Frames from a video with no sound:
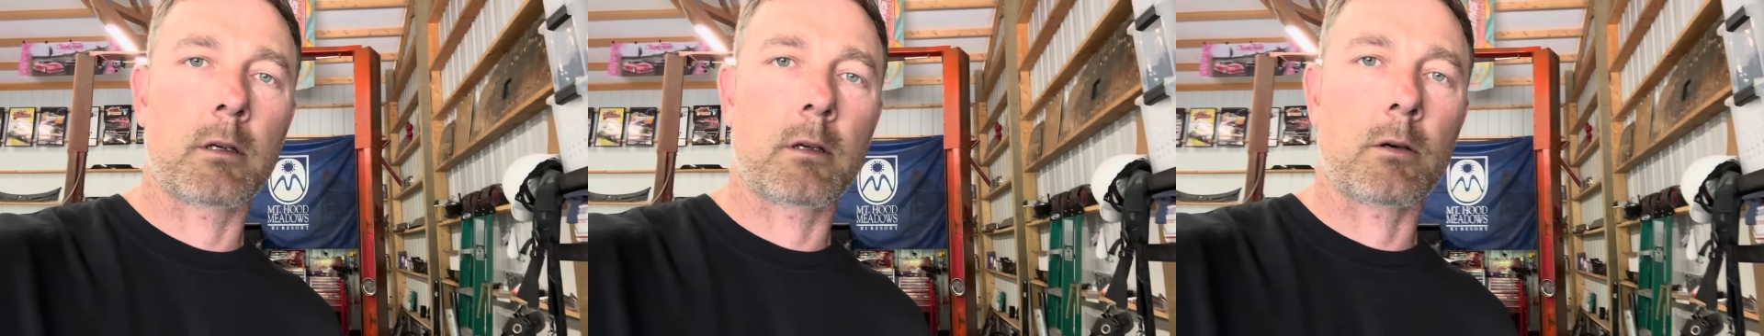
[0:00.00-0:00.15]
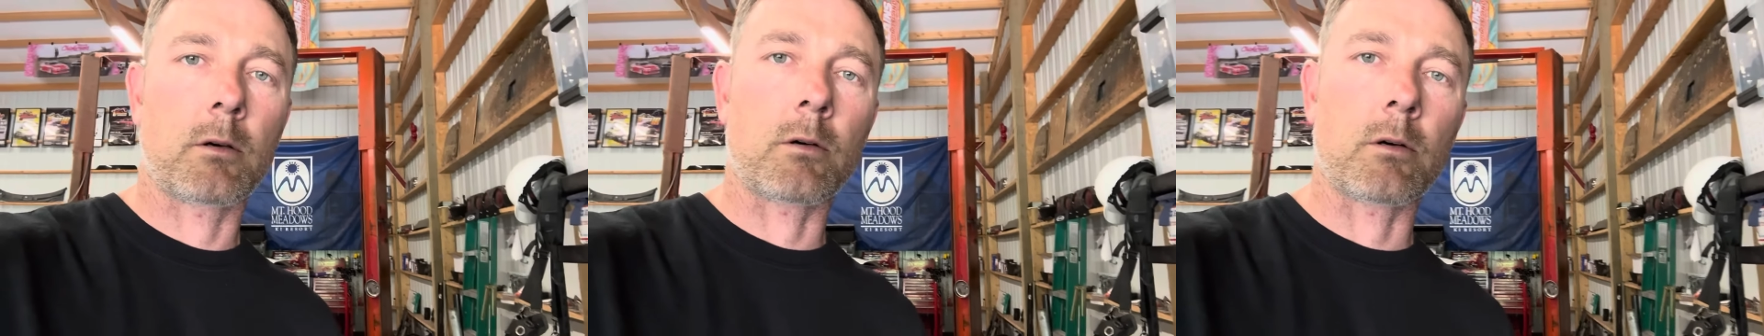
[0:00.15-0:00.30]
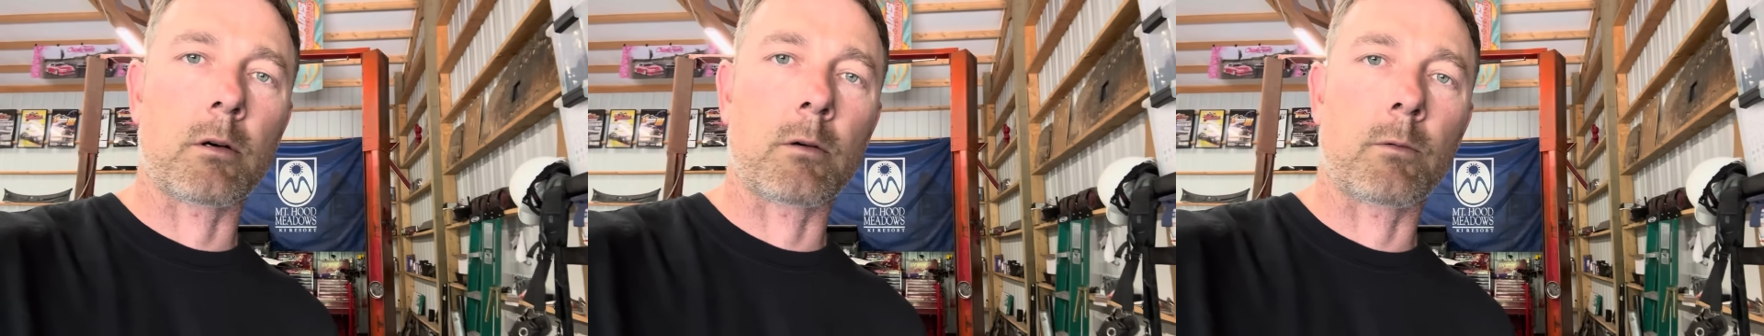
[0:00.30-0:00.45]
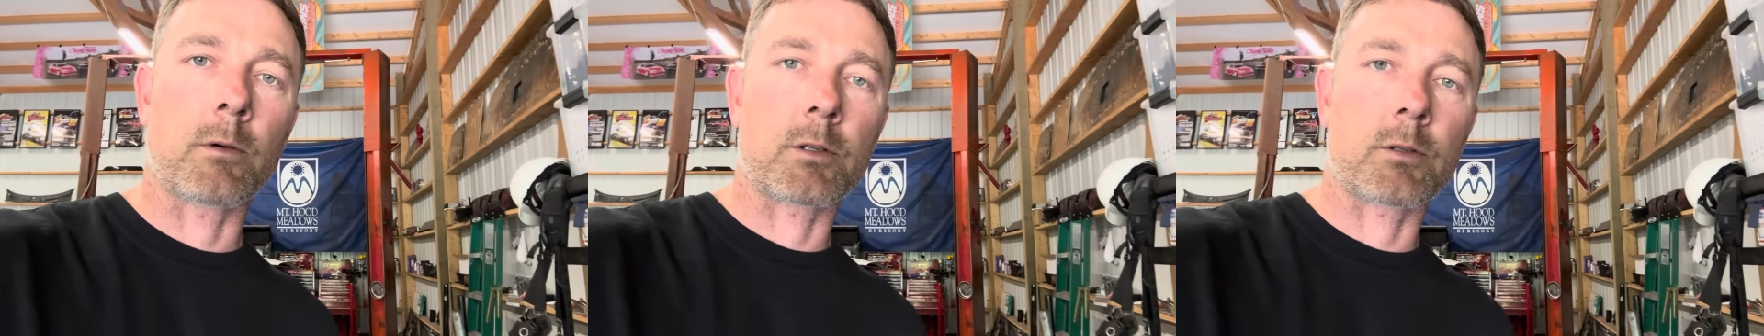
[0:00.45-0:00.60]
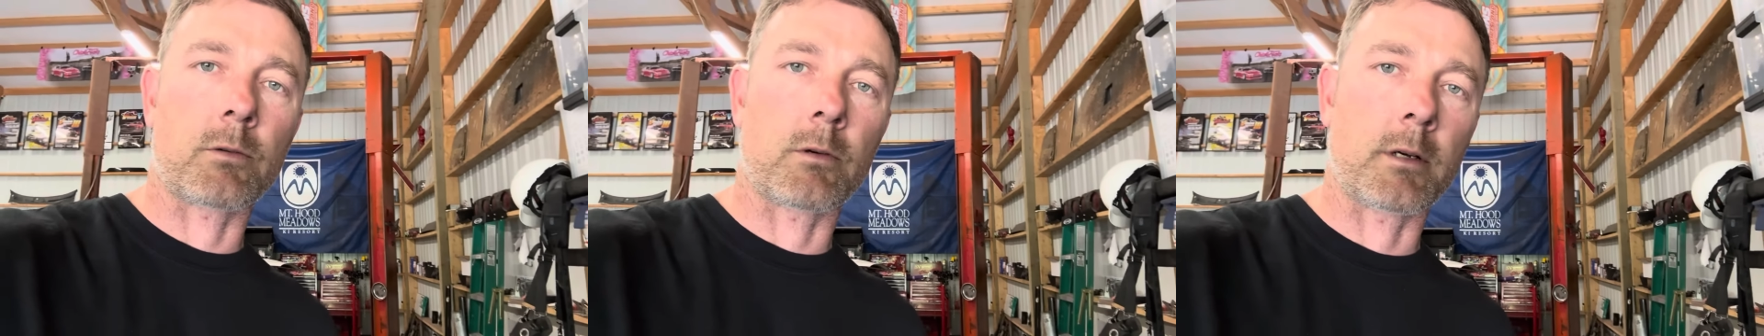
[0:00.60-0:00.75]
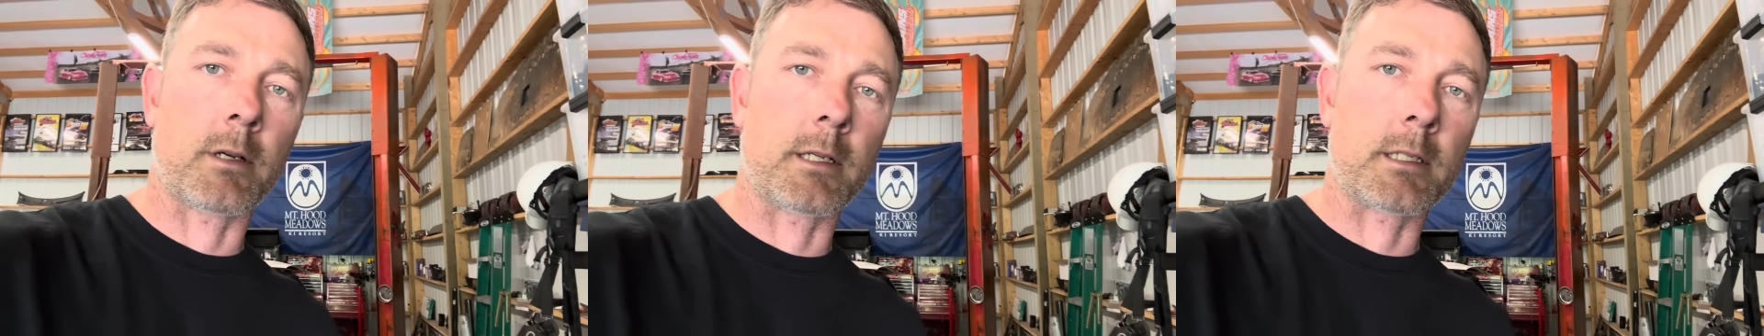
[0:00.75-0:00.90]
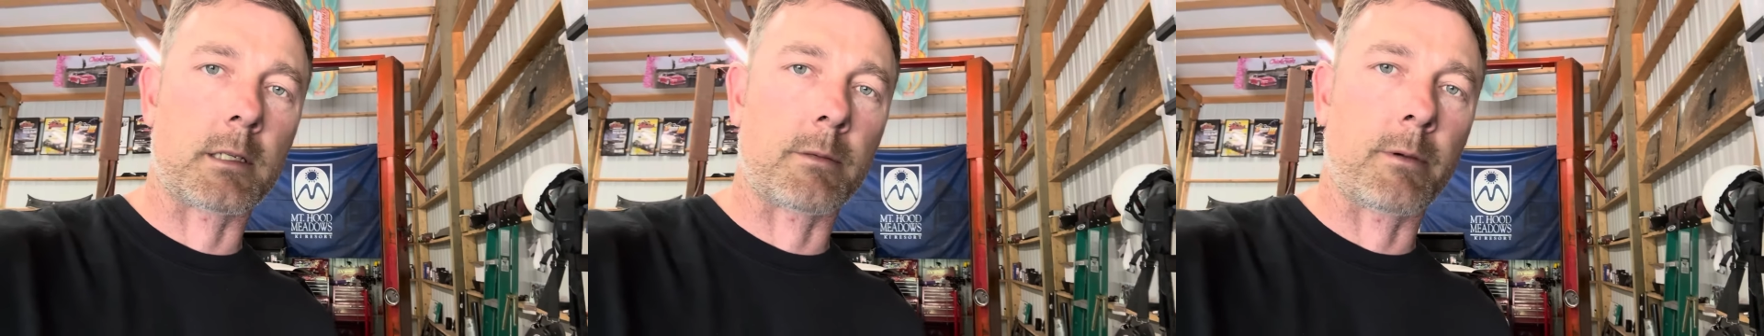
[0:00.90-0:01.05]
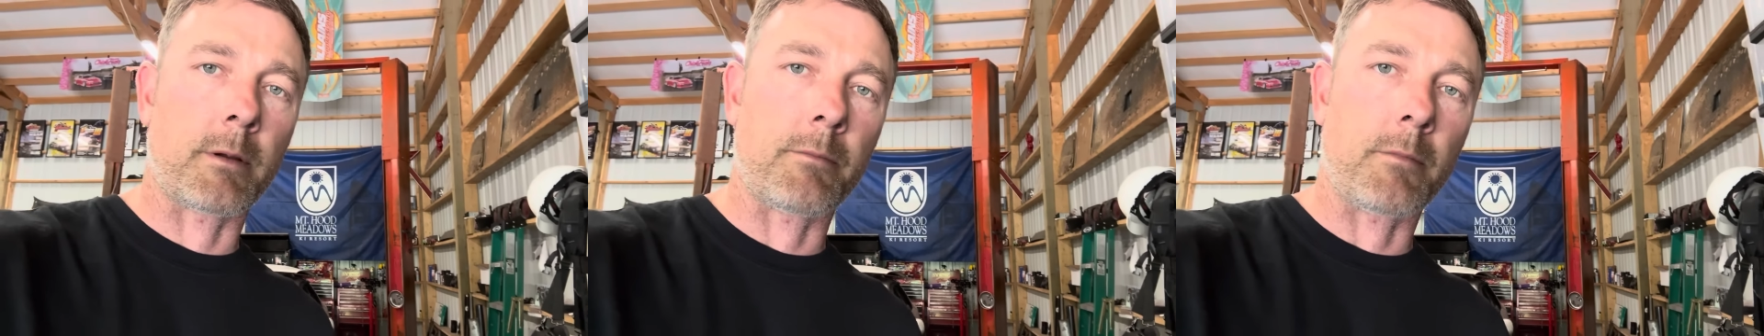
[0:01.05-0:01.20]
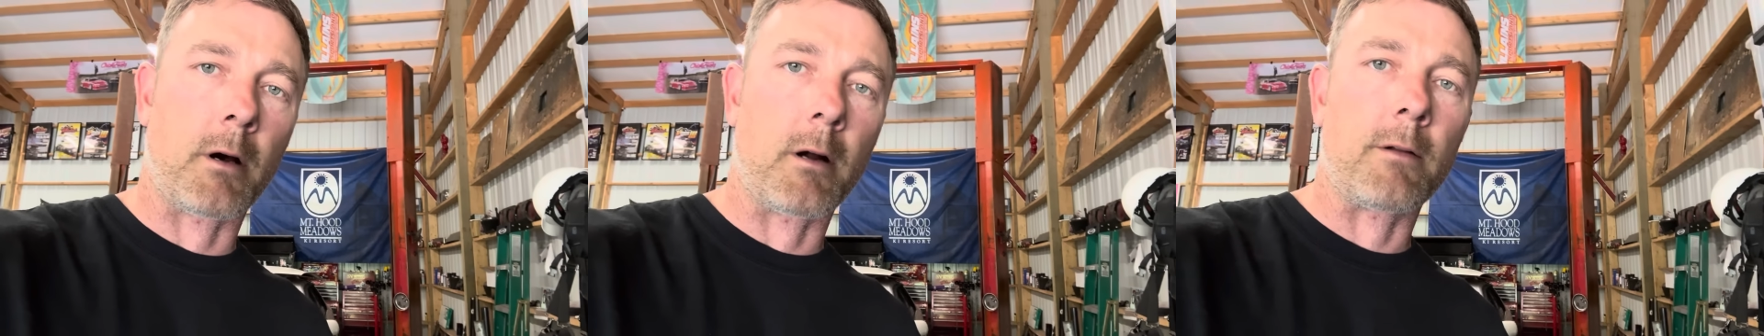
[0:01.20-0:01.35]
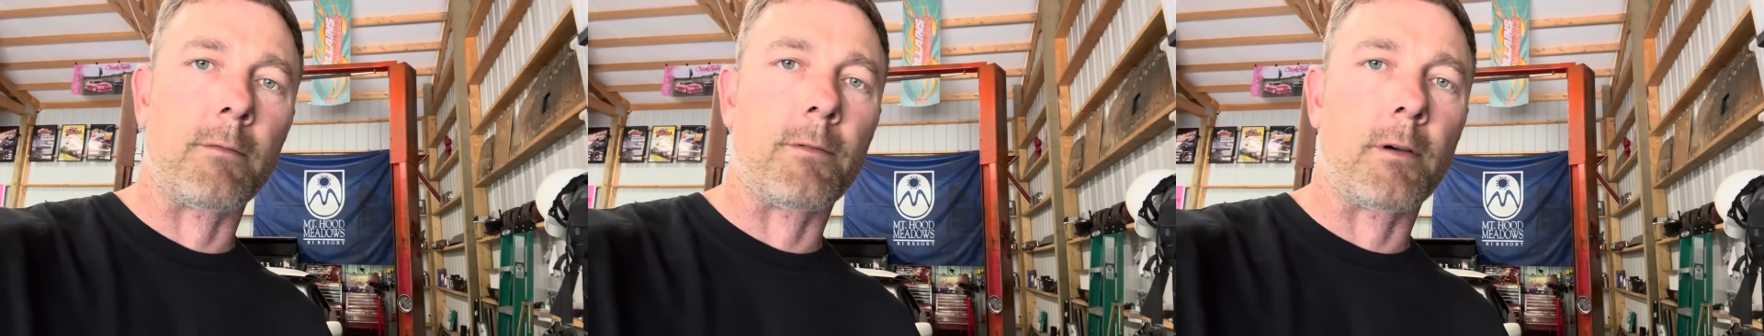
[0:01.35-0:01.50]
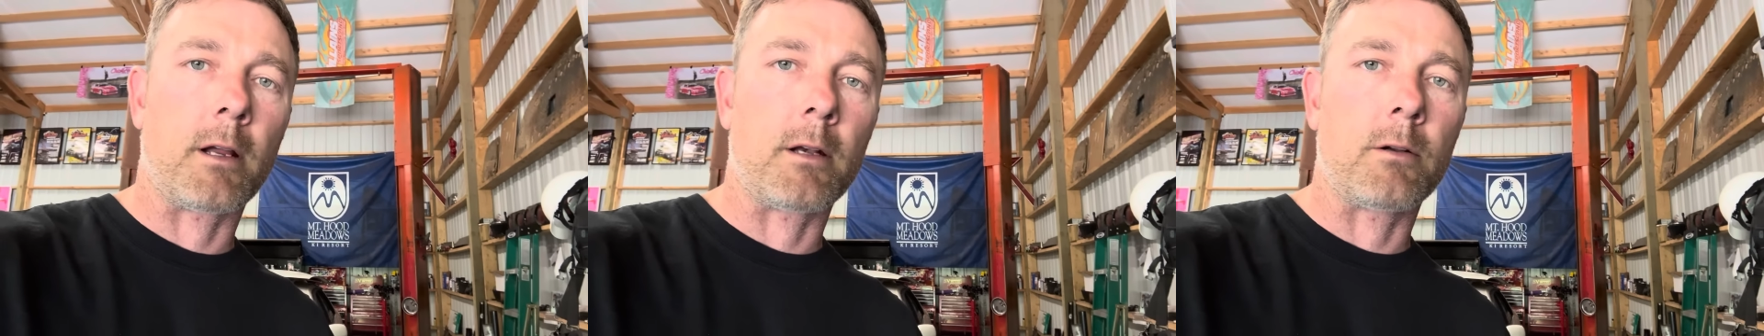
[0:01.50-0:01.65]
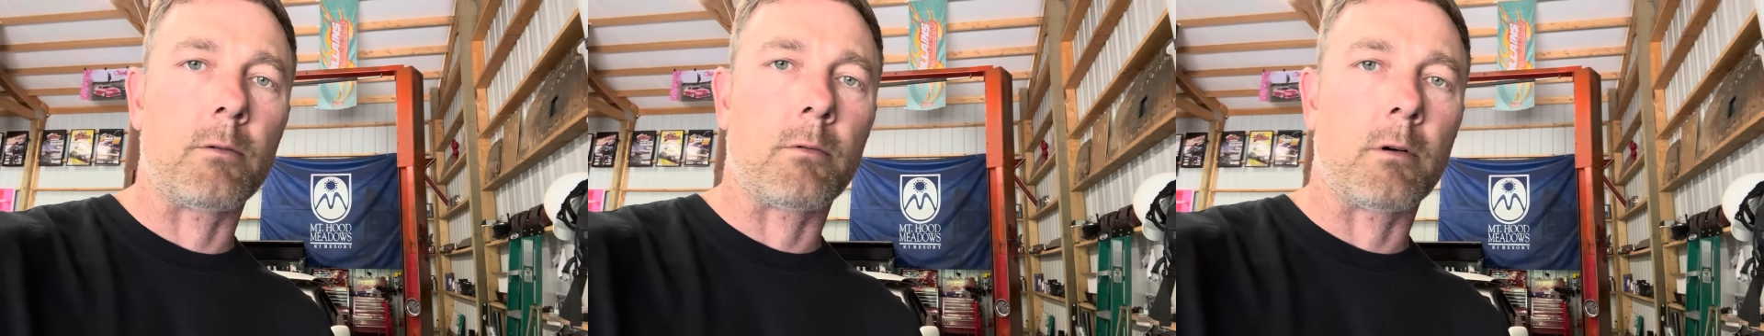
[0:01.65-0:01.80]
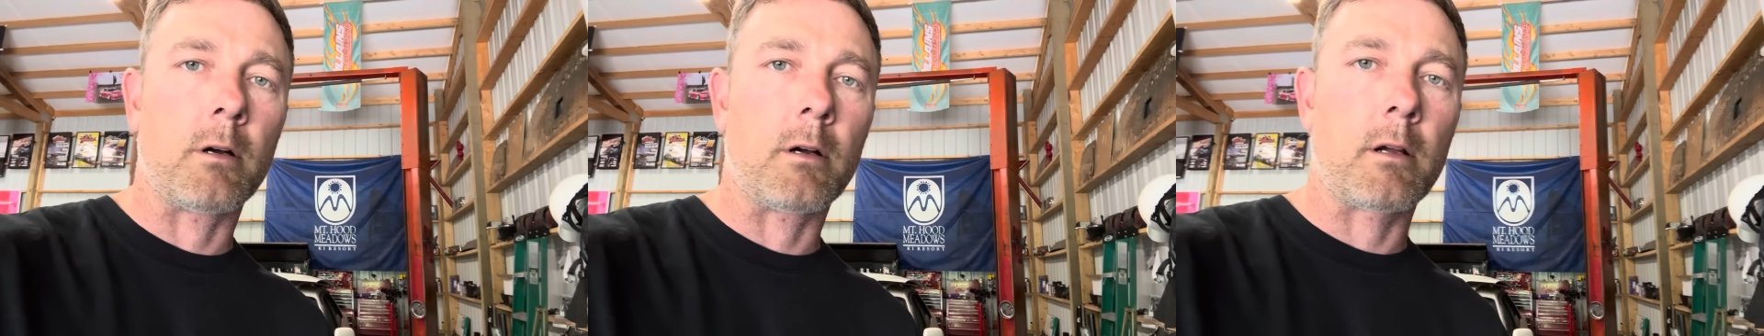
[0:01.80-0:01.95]
or which one needs to be modified
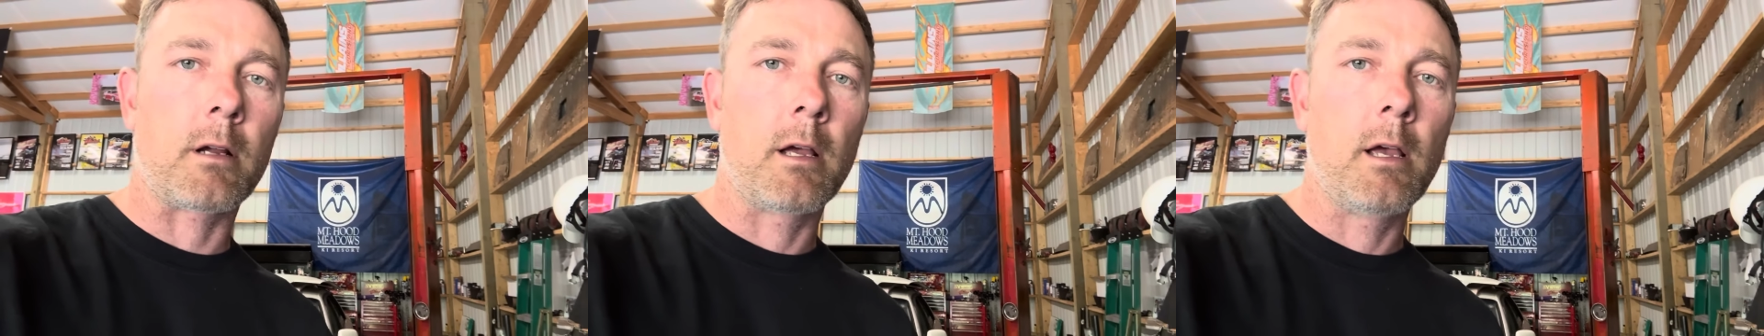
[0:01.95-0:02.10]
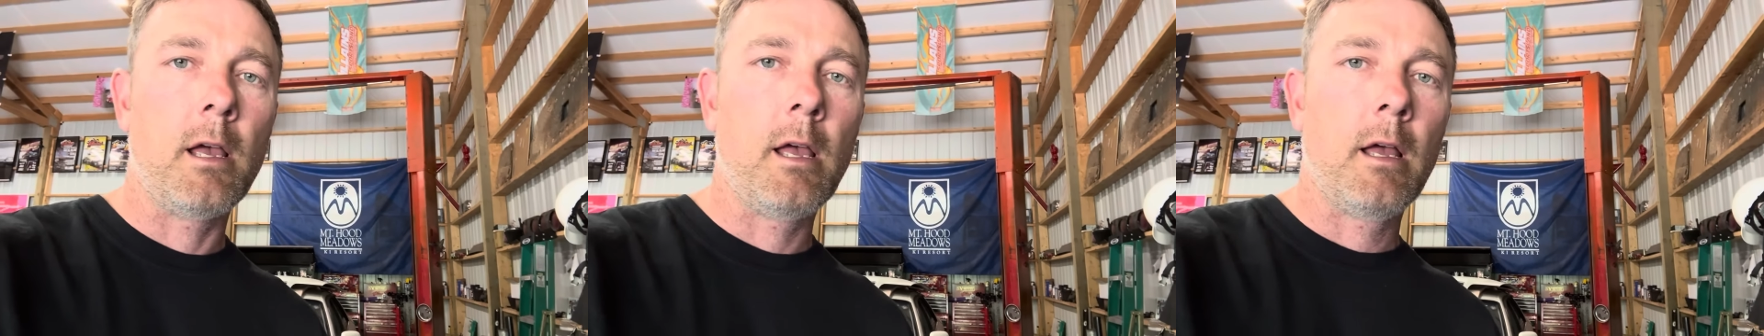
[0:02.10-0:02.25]
to work,